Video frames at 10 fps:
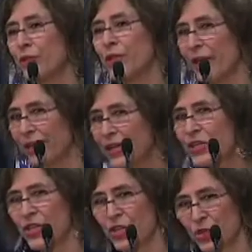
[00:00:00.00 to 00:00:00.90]
There
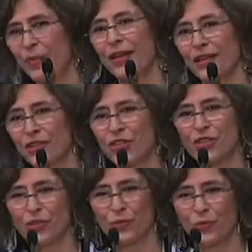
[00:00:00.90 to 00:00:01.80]
is a
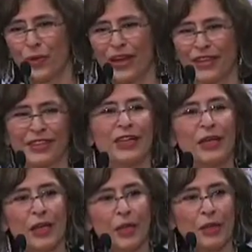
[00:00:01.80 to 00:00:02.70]
space where
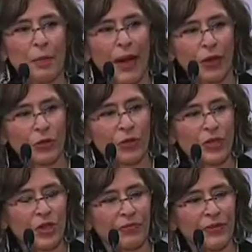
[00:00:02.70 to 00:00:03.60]
the
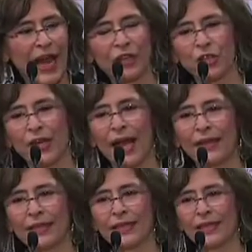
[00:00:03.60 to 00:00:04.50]
boundaries of
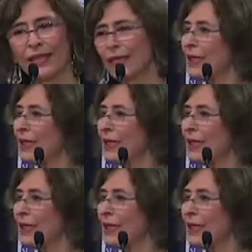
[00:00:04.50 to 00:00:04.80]
nationality,